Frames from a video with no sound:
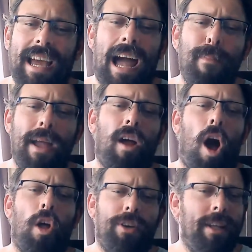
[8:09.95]
I meant
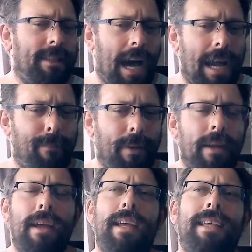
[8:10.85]
alternate type,
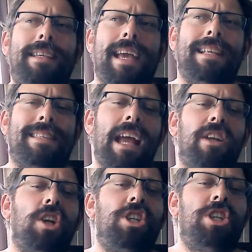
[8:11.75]
gets
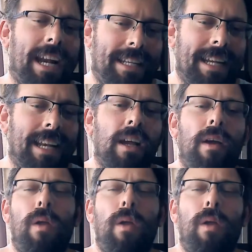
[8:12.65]
interjected